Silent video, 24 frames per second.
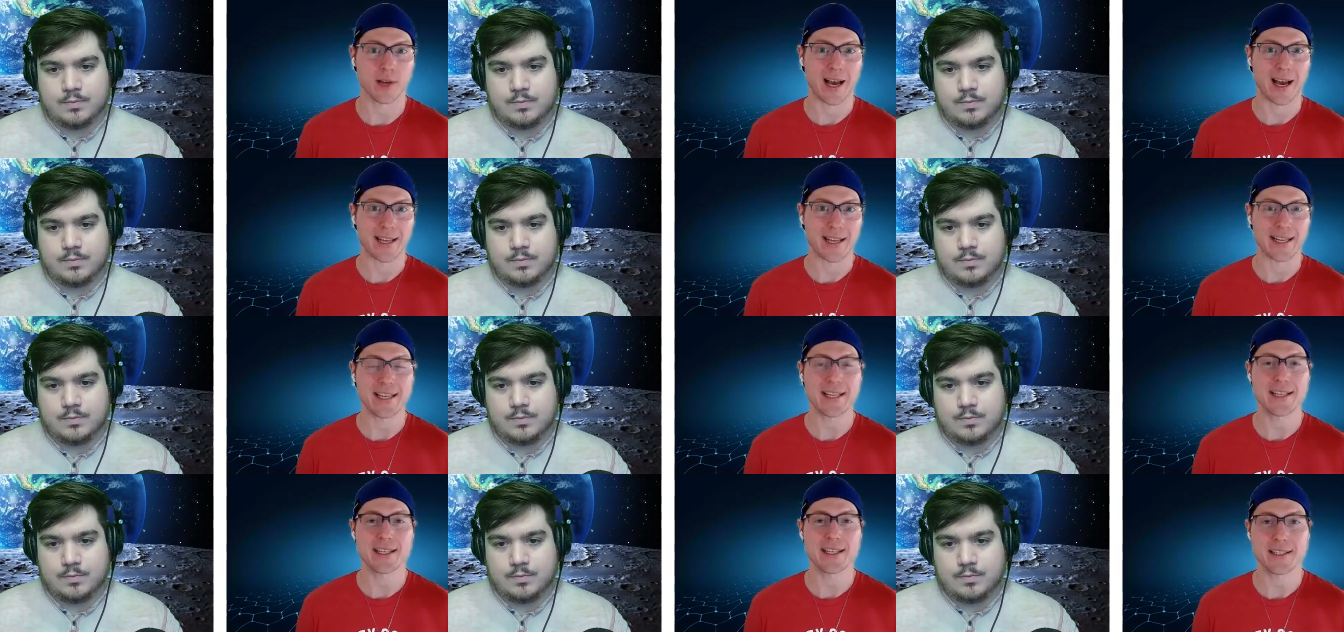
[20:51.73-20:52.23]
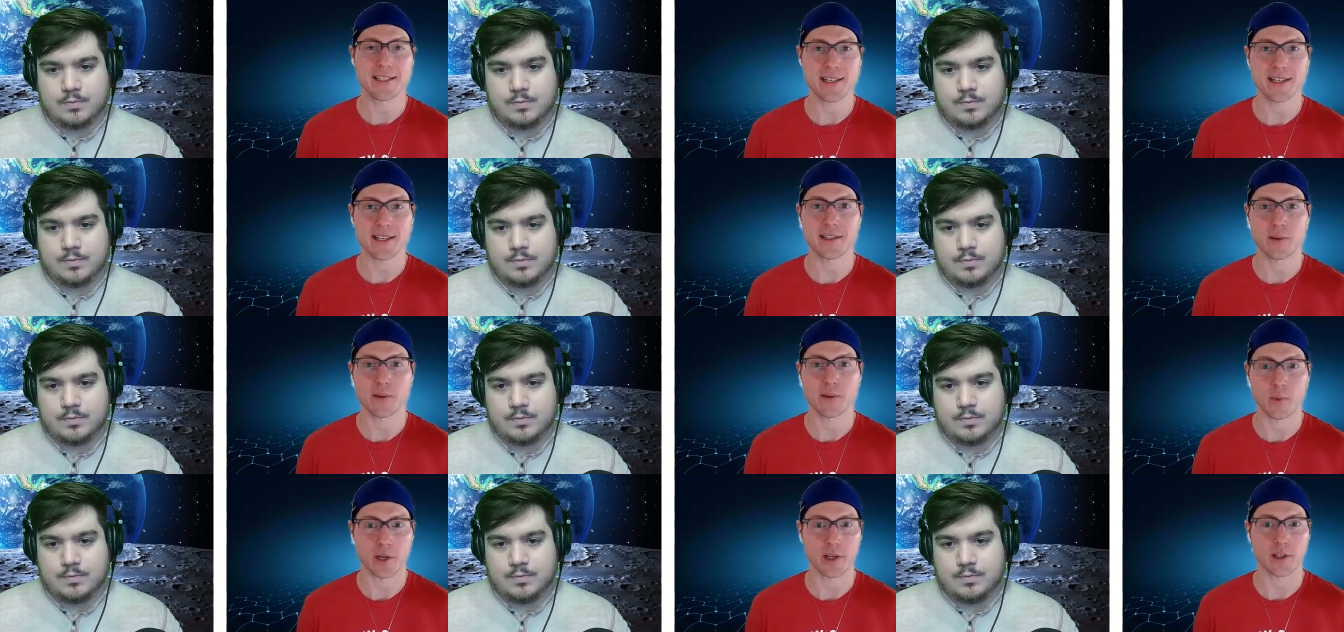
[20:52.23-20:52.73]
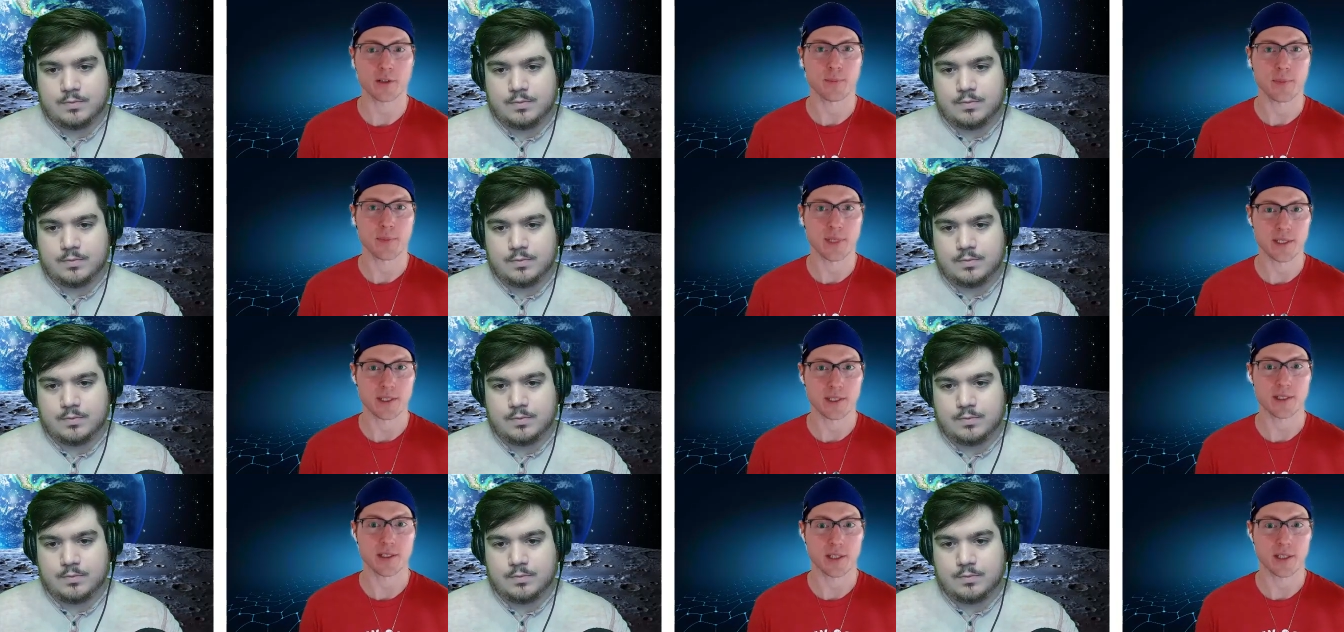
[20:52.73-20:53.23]
Speaker 1: I need to see someone else be
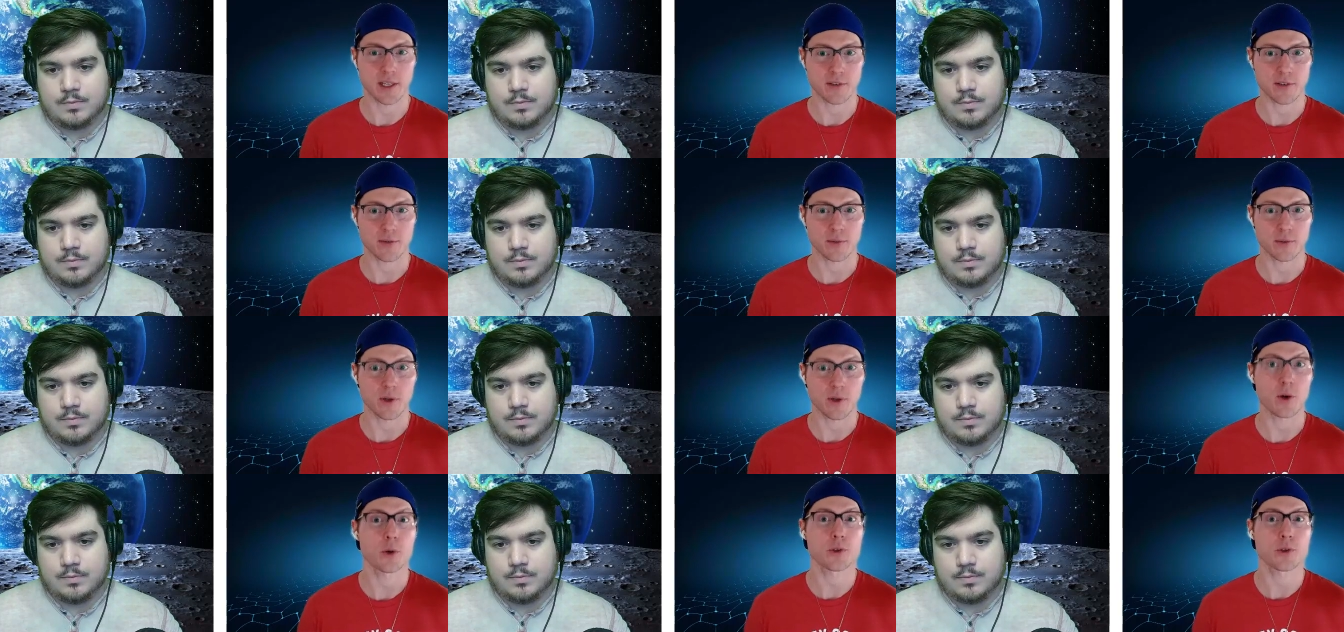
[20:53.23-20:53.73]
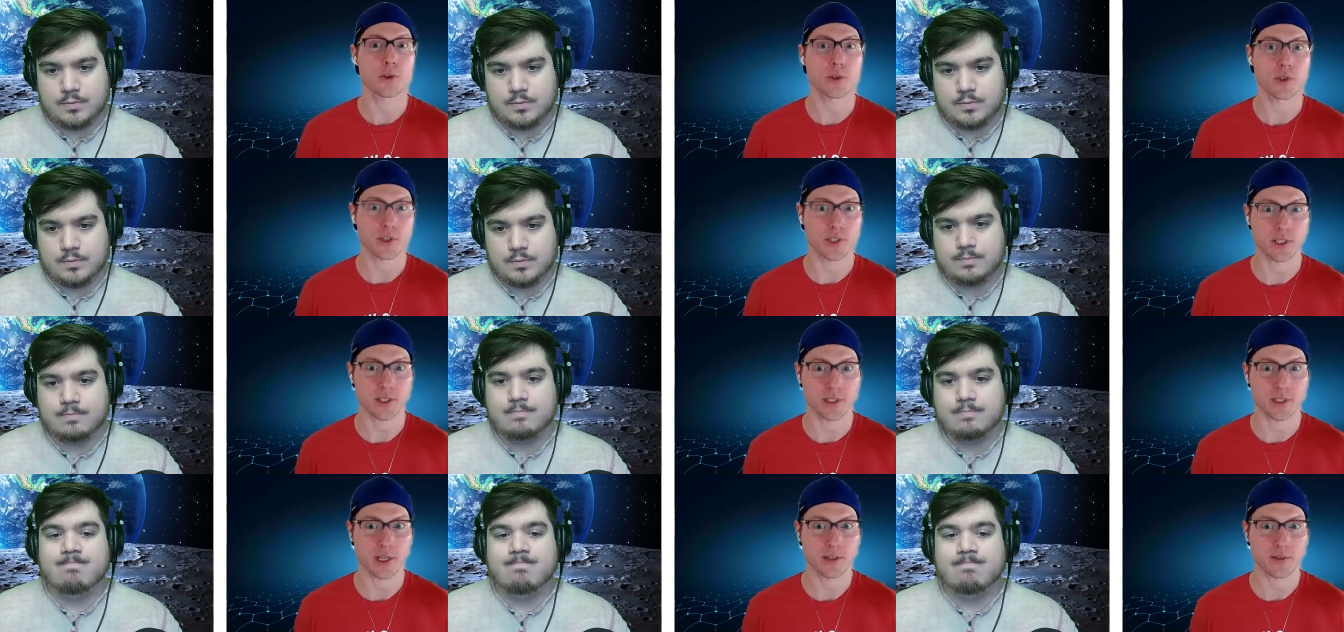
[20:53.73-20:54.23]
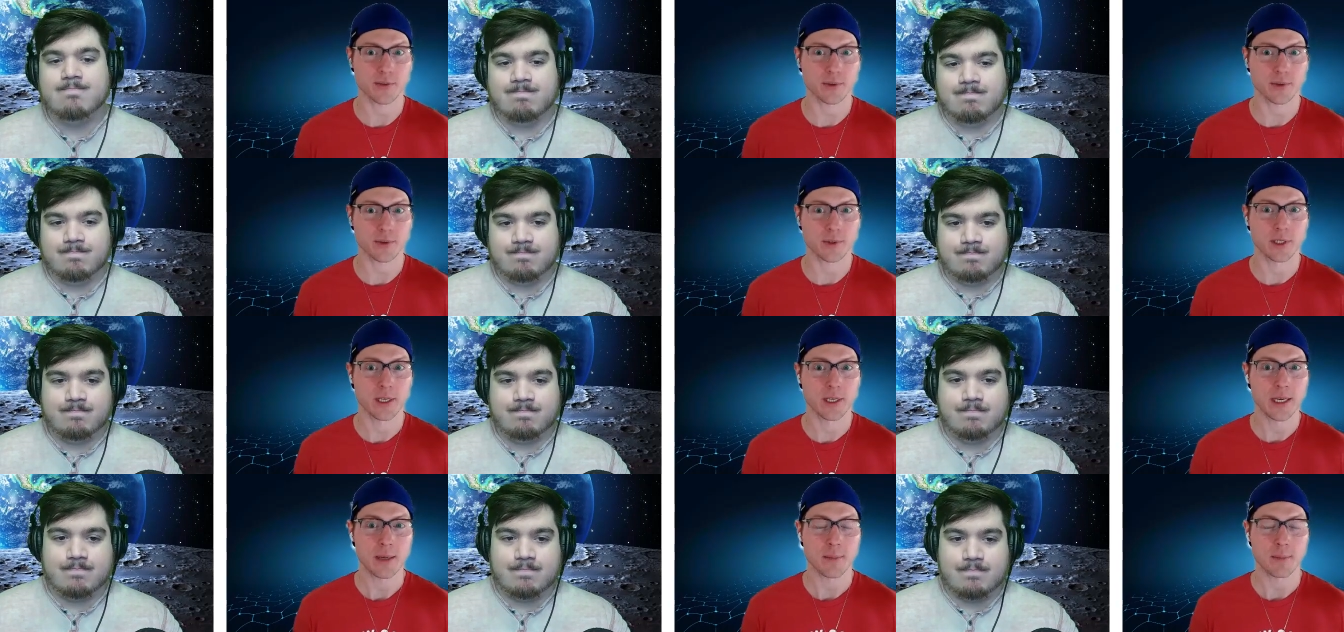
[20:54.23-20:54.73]
successful, ultra successful,
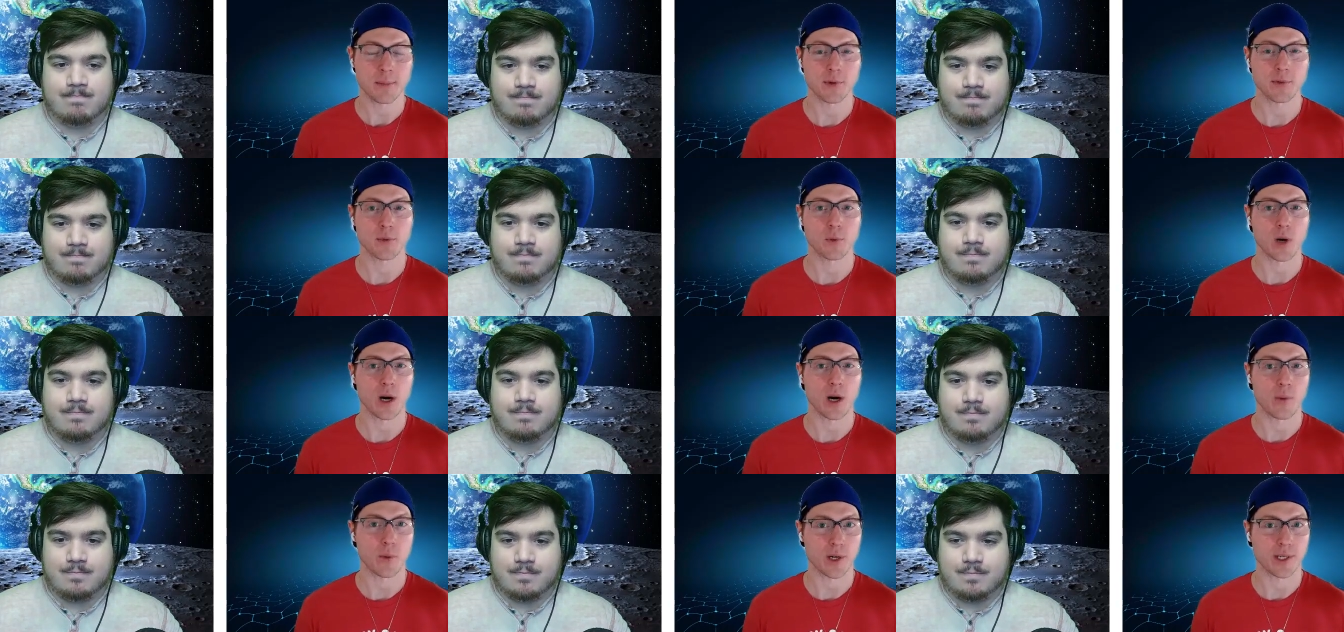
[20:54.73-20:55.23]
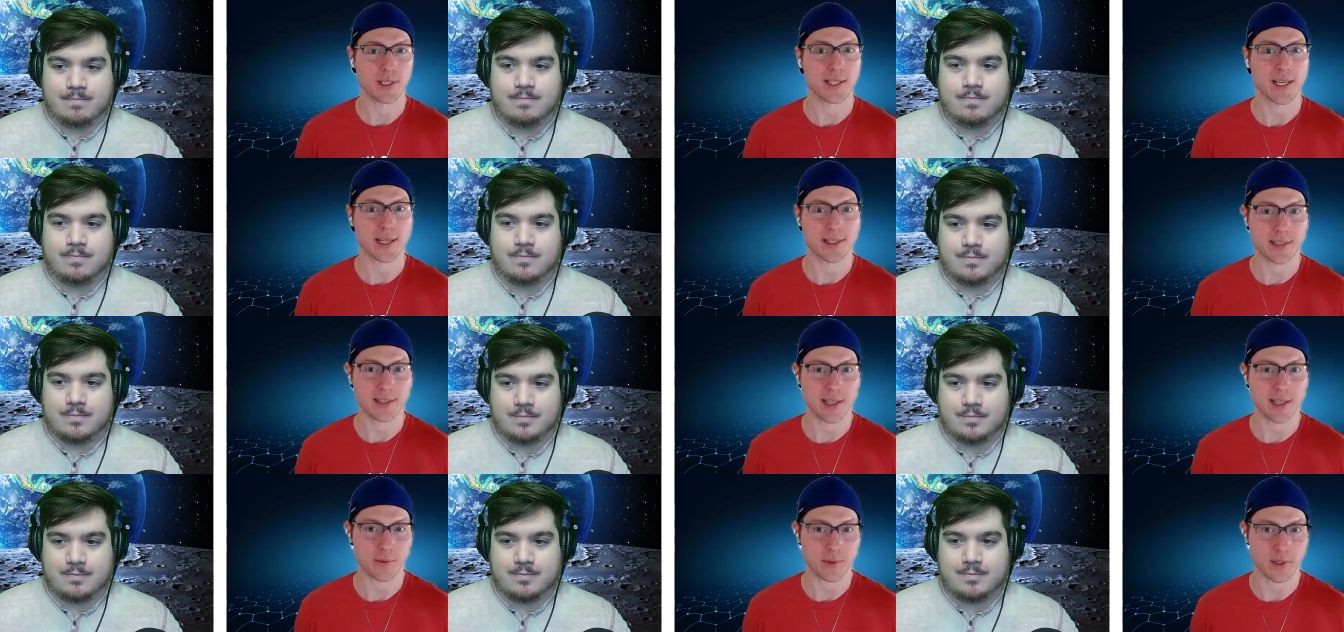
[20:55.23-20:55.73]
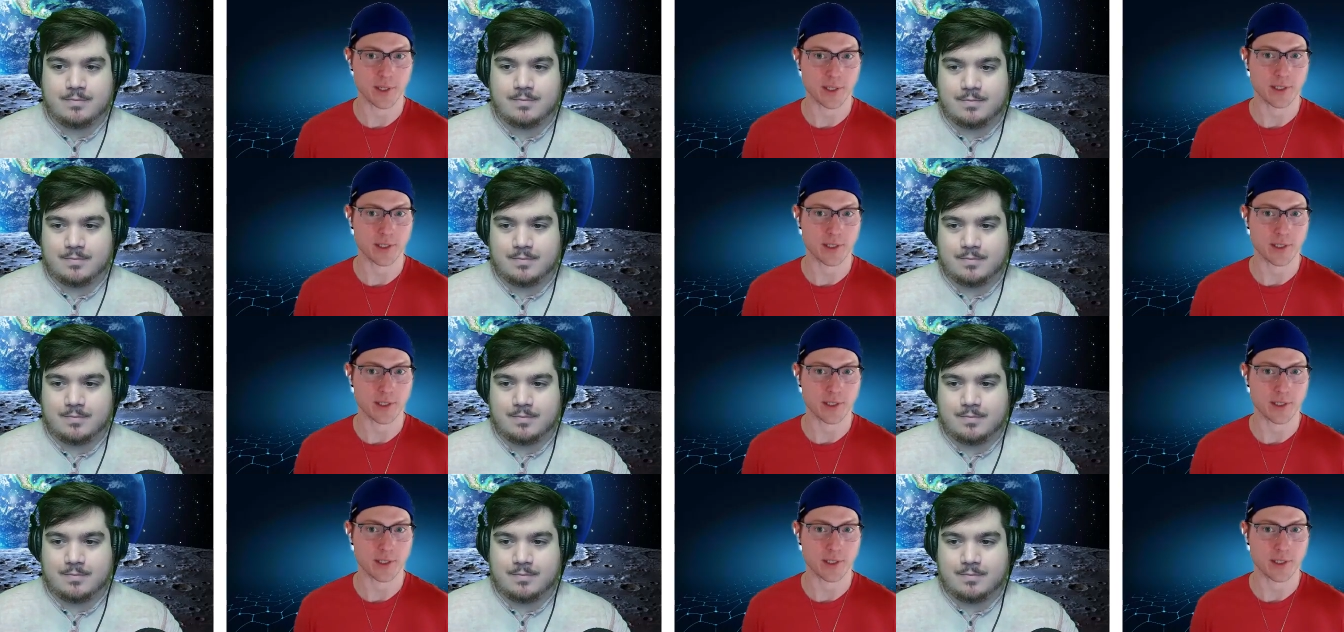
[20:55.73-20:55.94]
before I want to take that risk.